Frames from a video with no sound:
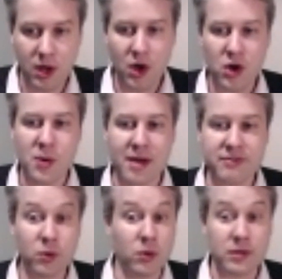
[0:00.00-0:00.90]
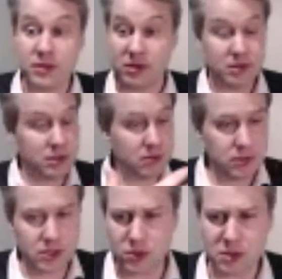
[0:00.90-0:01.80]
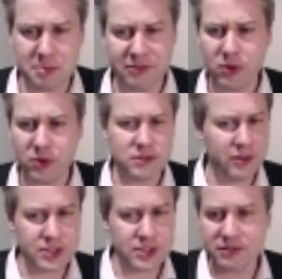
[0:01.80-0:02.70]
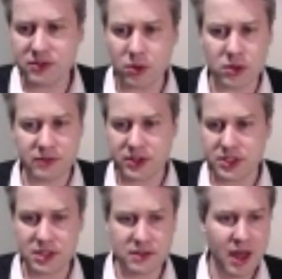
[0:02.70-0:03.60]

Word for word: who have thought, you know, you're talking before, diversity of thought, diversity of,